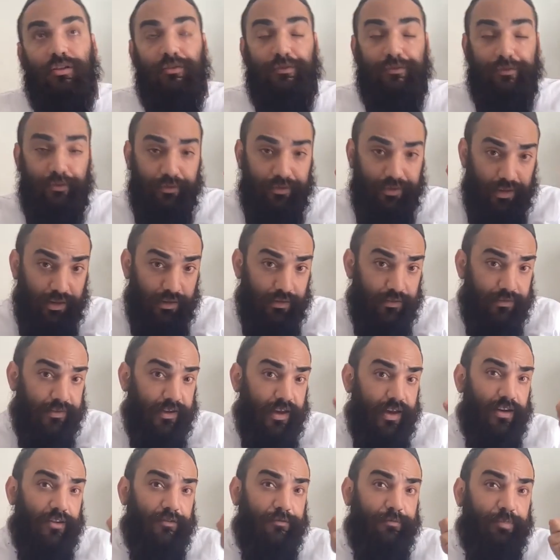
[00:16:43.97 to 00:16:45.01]
the first
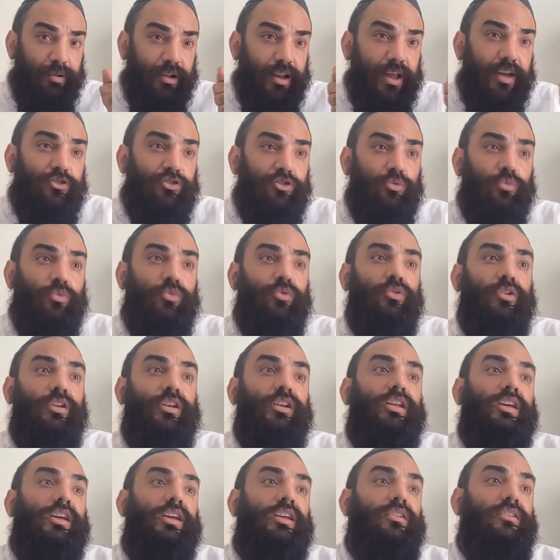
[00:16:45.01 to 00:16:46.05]
insight of pleasure
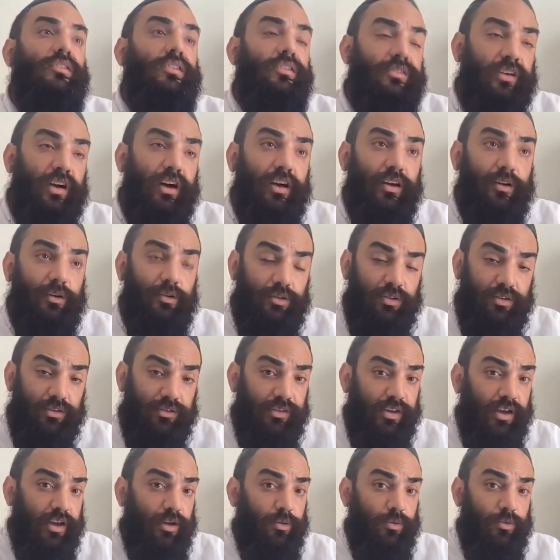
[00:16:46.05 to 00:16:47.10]
rooted in desire and
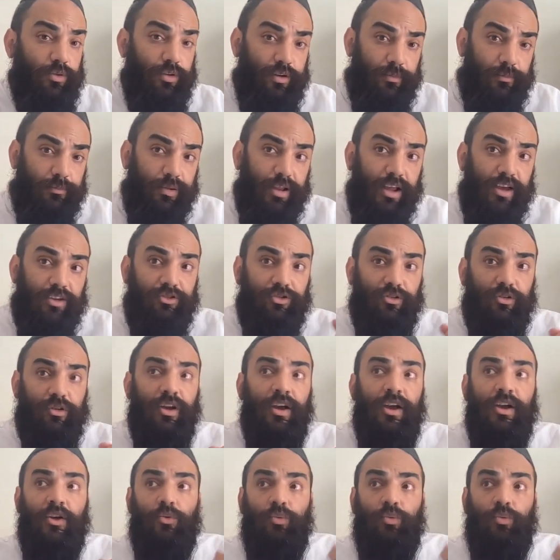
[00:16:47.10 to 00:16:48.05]
desire rooted in pleasure,